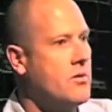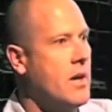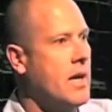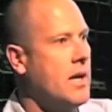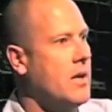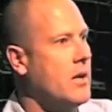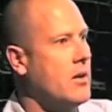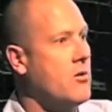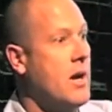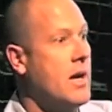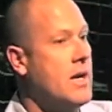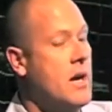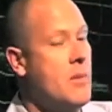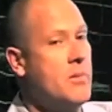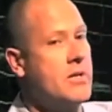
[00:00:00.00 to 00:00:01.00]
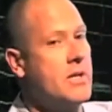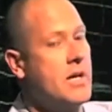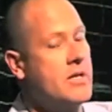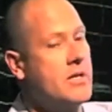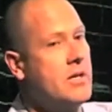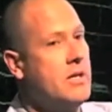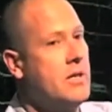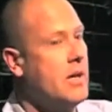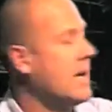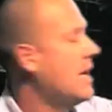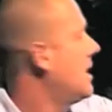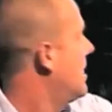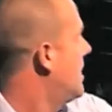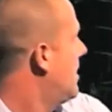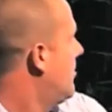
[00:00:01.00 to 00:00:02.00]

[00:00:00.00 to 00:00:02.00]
great numbers actually, and